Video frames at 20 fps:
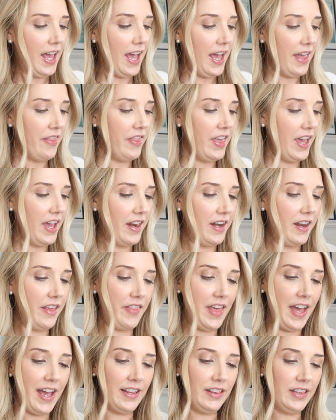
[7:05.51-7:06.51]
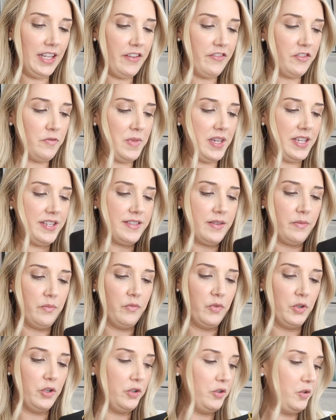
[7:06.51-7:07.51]
And then that leaves me
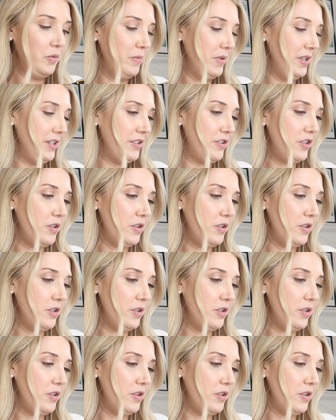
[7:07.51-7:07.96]
some room